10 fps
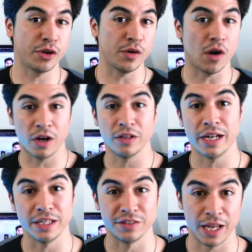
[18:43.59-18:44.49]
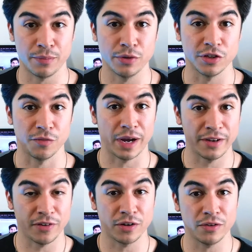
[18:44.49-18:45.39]
you online examples of my
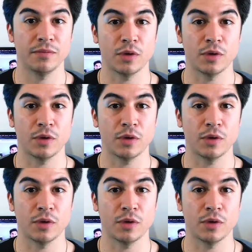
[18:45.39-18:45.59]
funnel,